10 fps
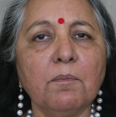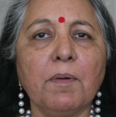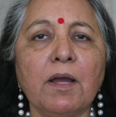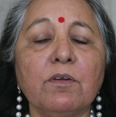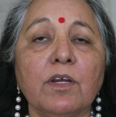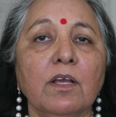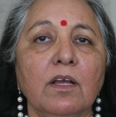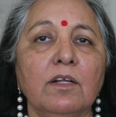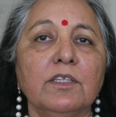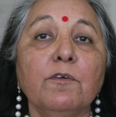about
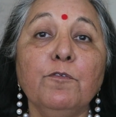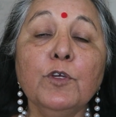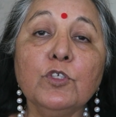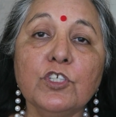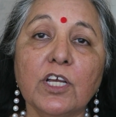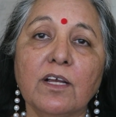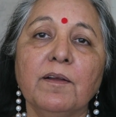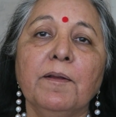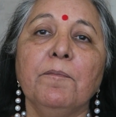the future.